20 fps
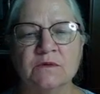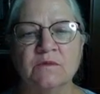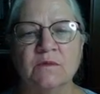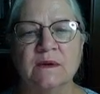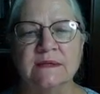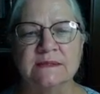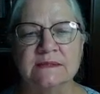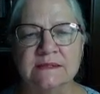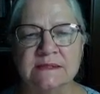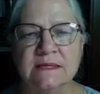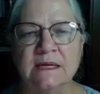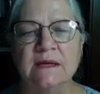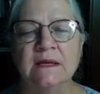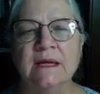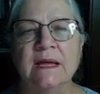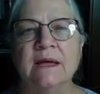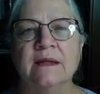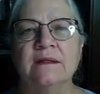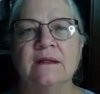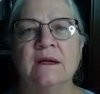was
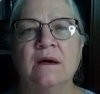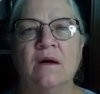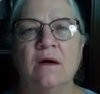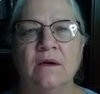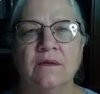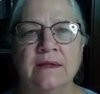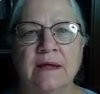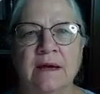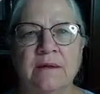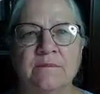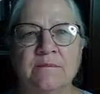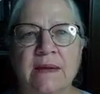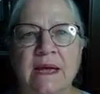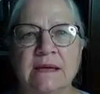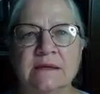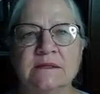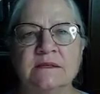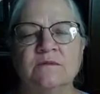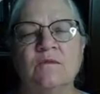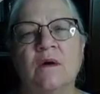and all that
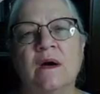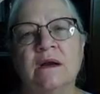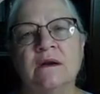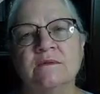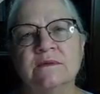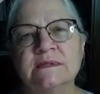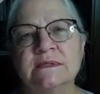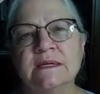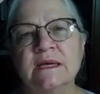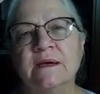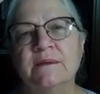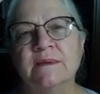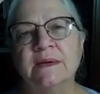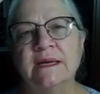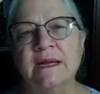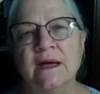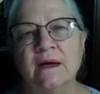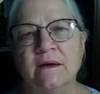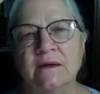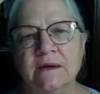massive water was
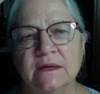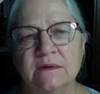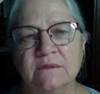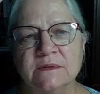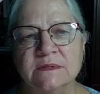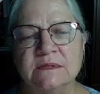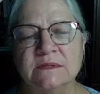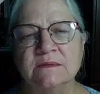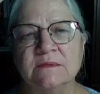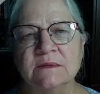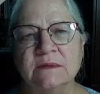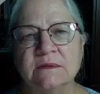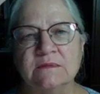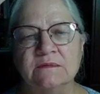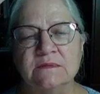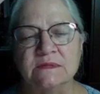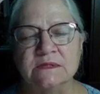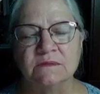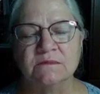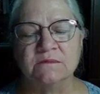coming out, it
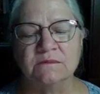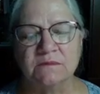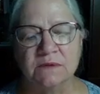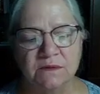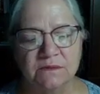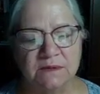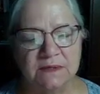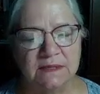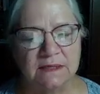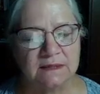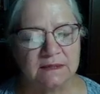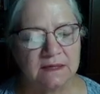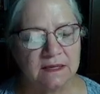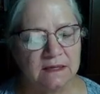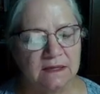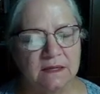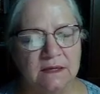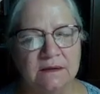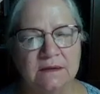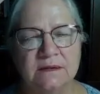was eroding
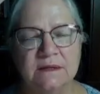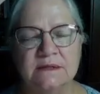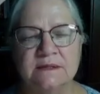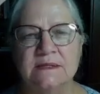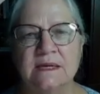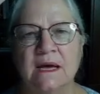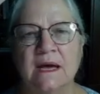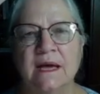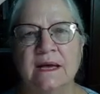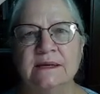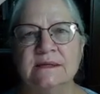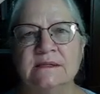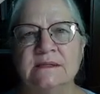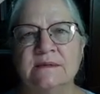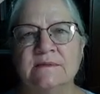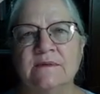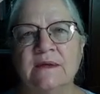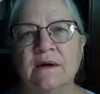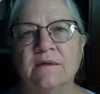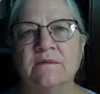the sides
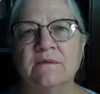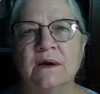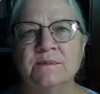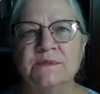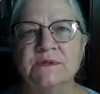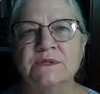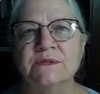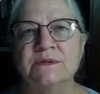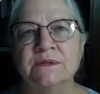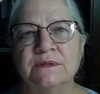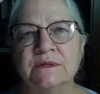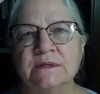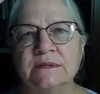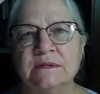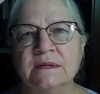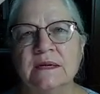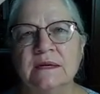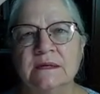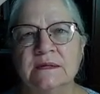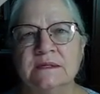of that rupture
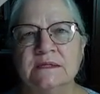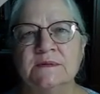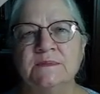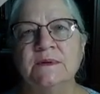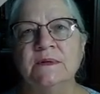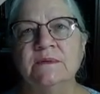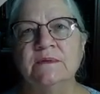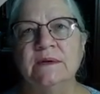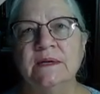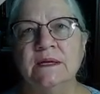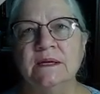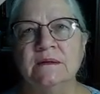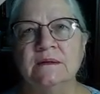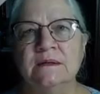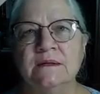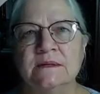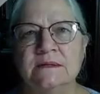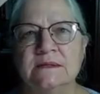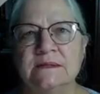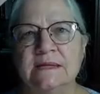and
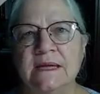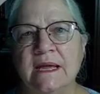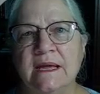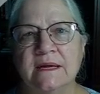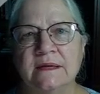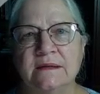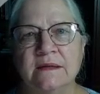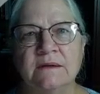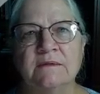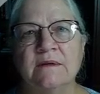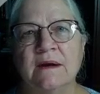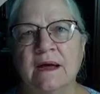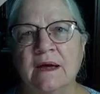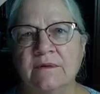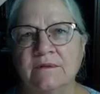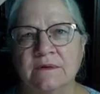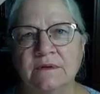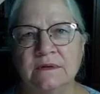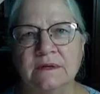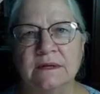spewing sand and
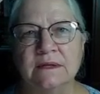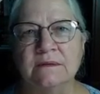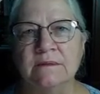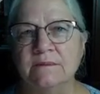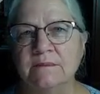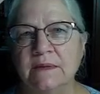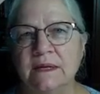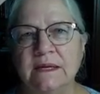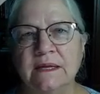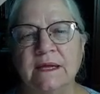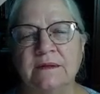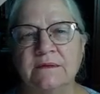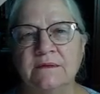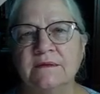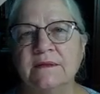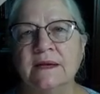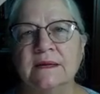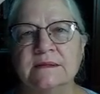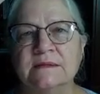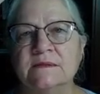gravel and many other
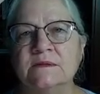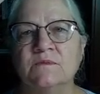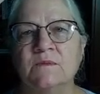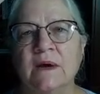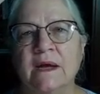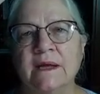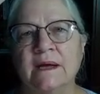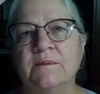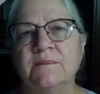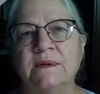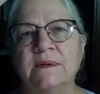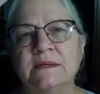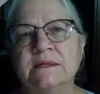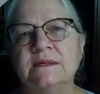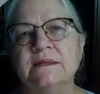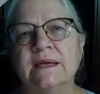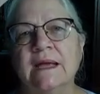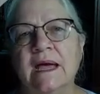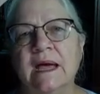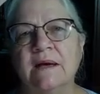things way up
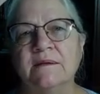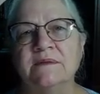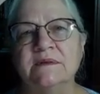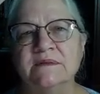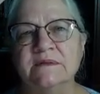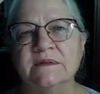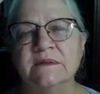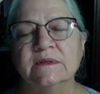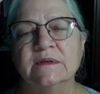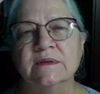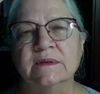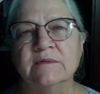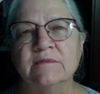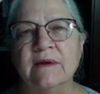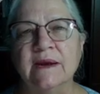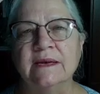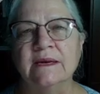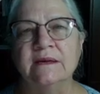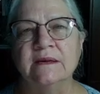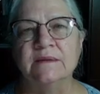into the atmosphere and
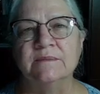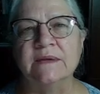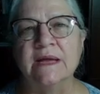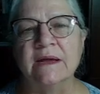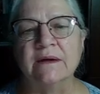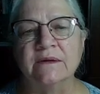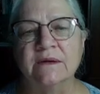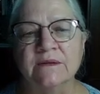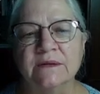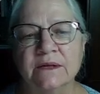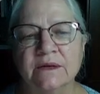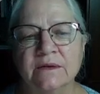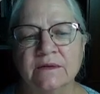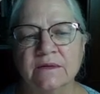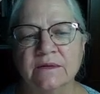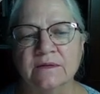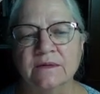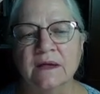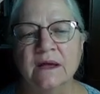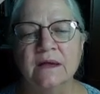raining them down on the
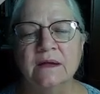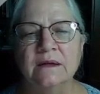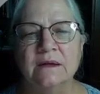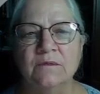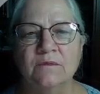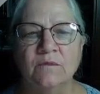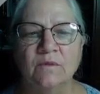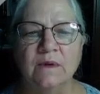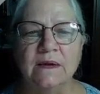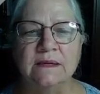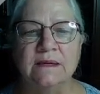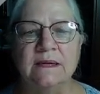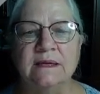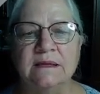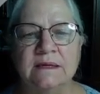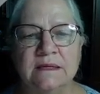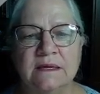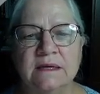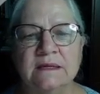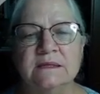earth,
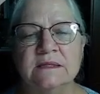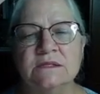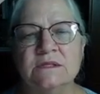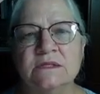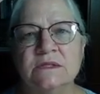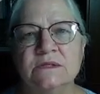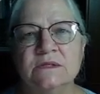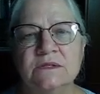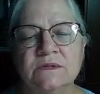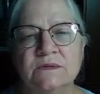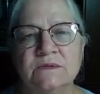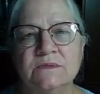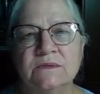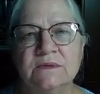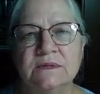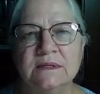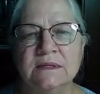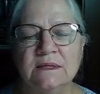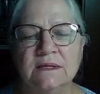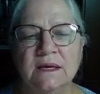in addition to
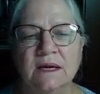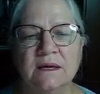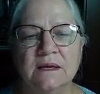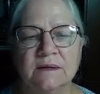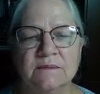the